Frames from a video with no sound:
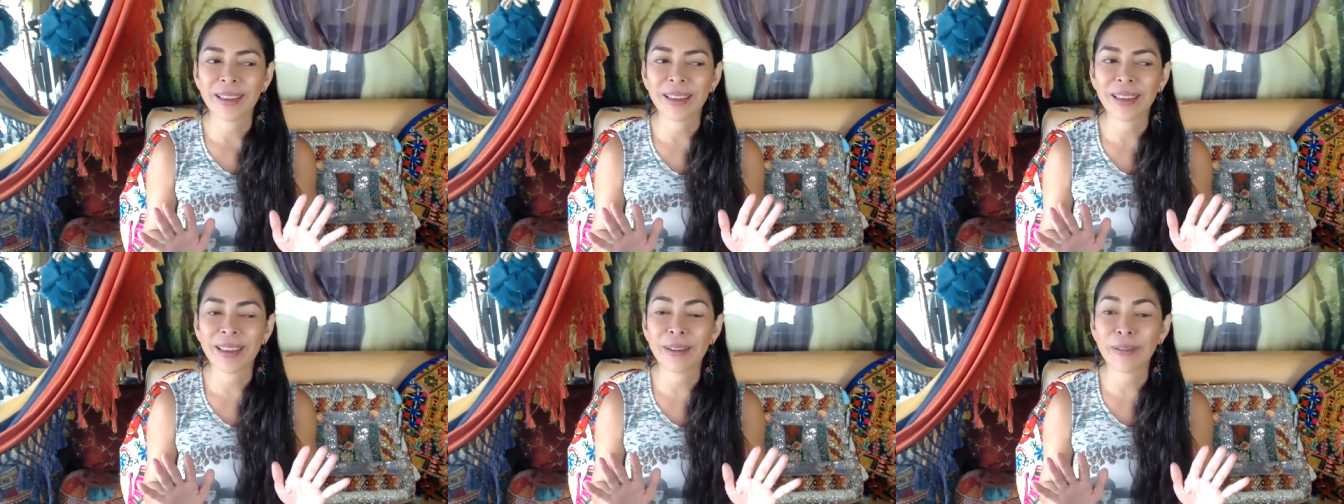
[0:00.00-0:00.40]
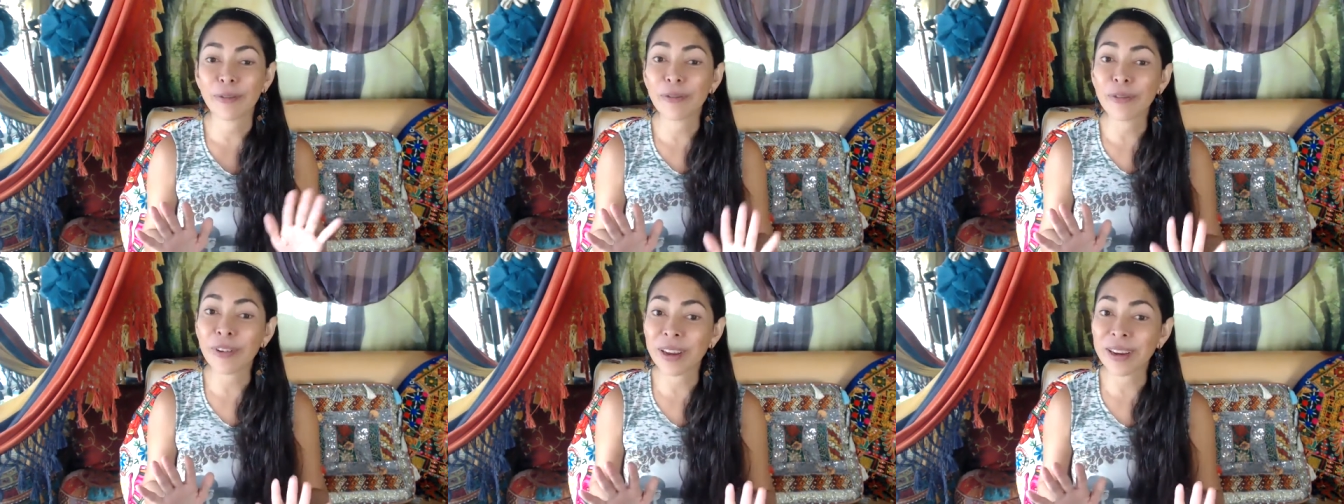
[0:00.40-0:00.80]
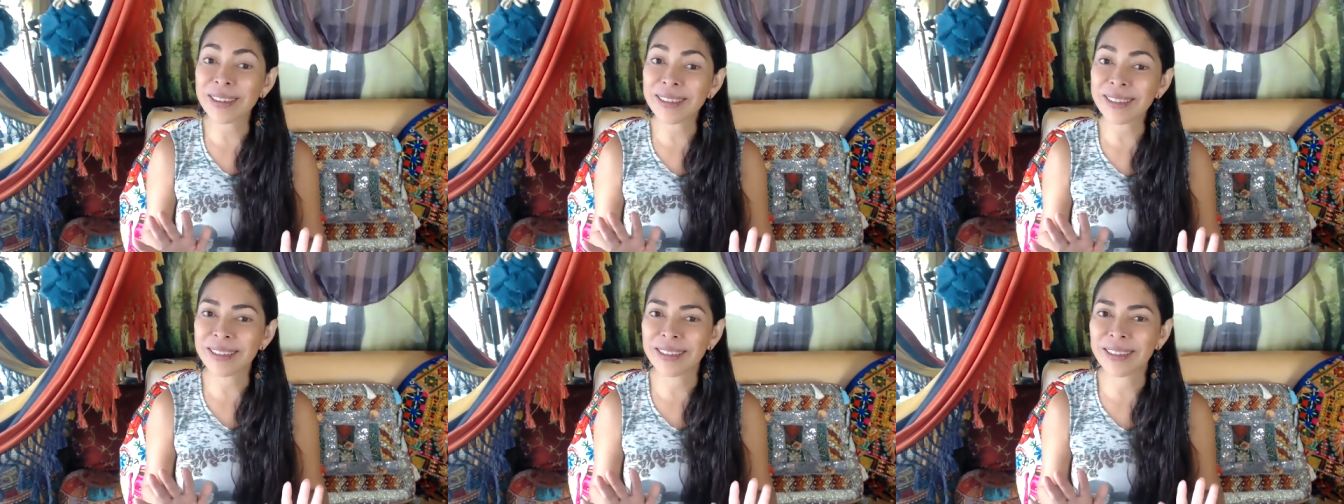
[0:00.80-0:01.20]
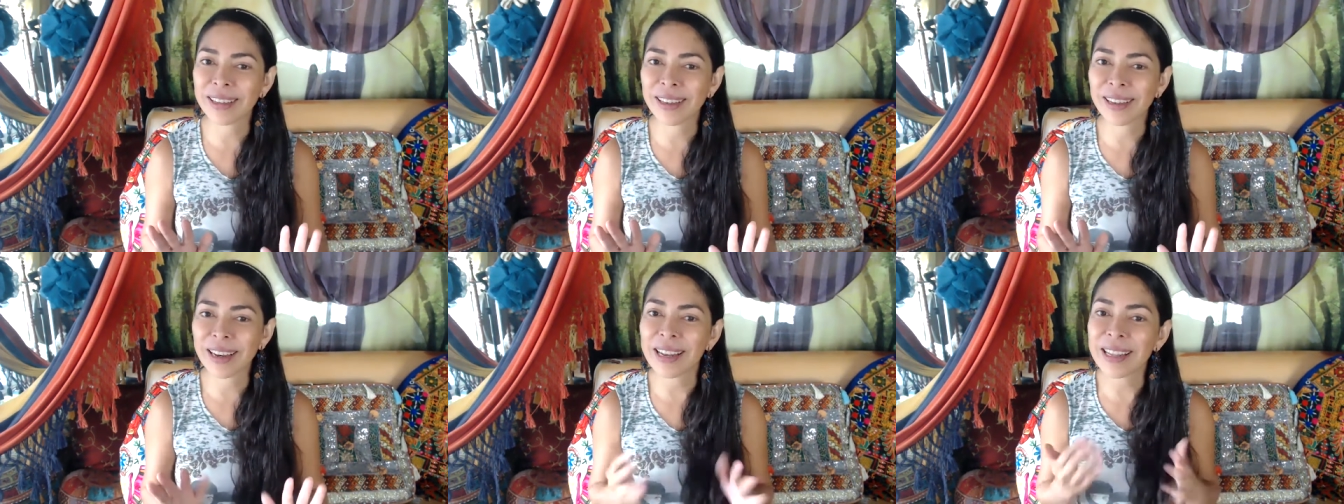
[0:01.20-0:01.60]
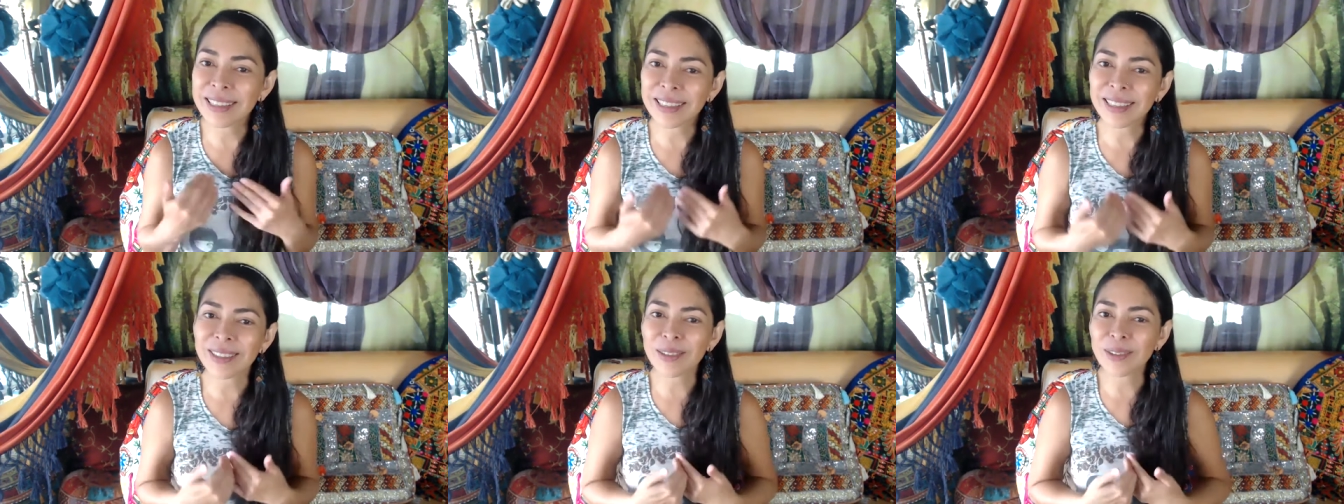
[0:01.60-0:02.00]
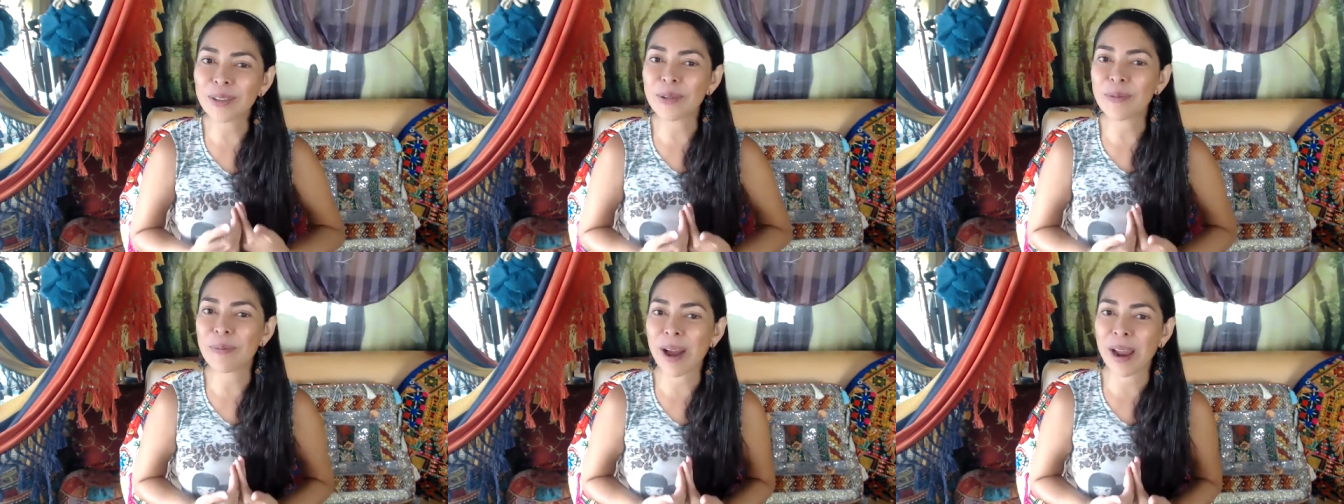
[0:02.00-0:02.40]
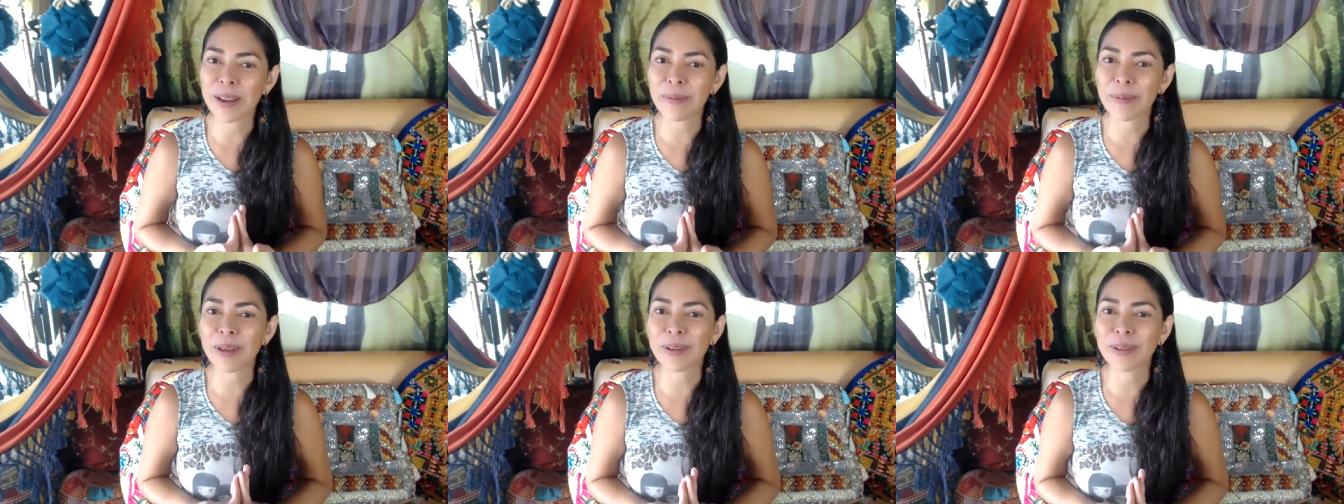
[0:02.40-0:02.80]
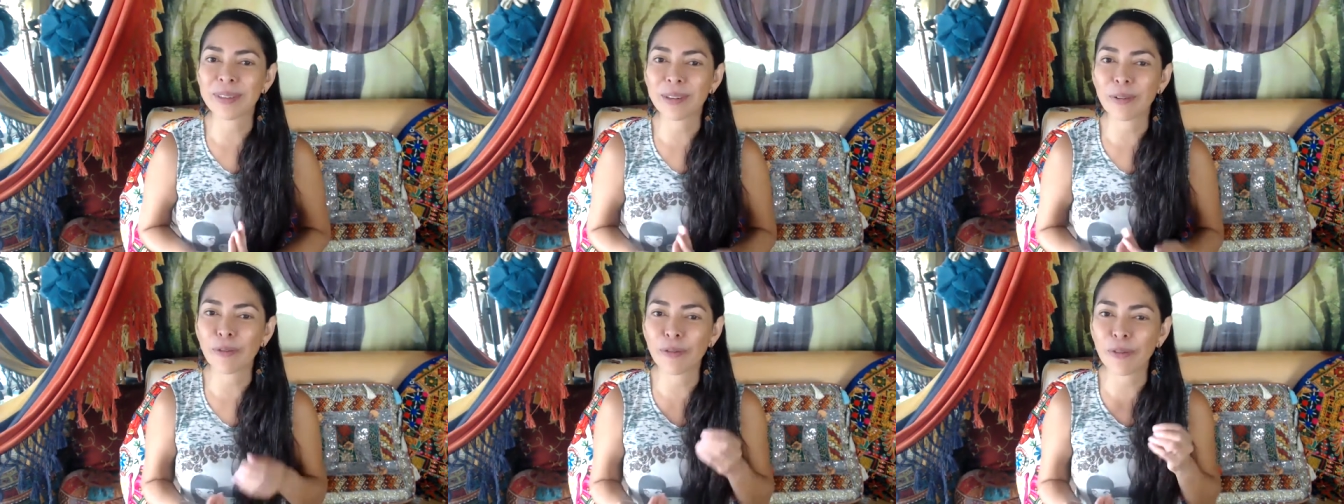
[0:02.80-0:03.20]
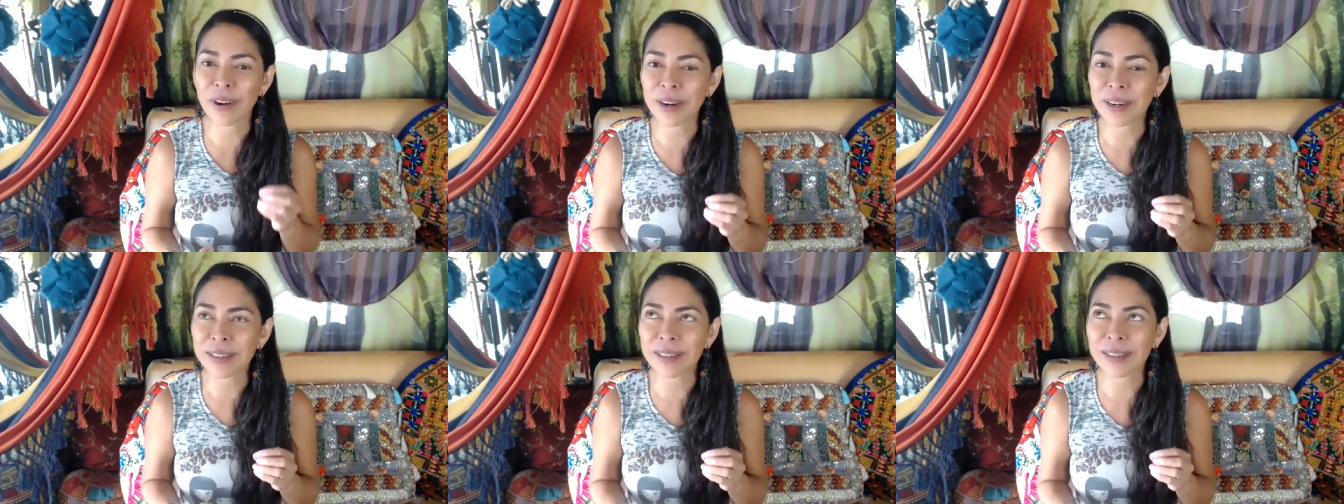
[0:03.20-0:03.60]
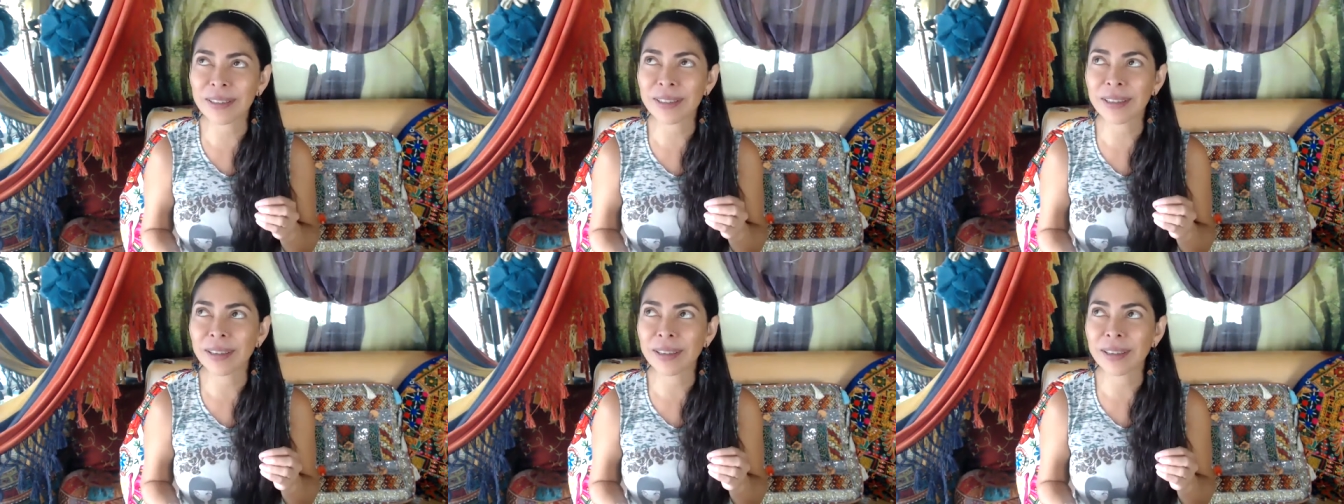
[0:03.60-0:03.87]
And first, listen to your body, because the first